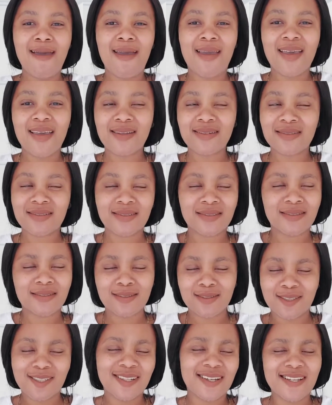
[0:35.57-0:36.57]
and
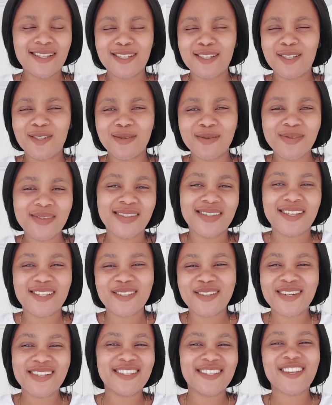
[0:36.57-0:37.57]
today is Tuesday,
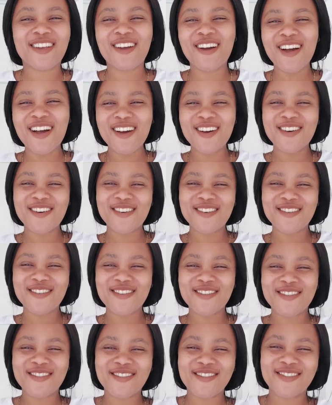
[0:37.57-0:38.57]
so let's
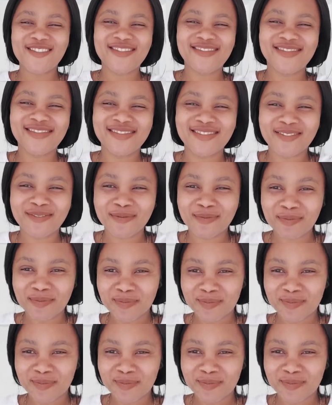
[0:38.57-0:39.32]
go.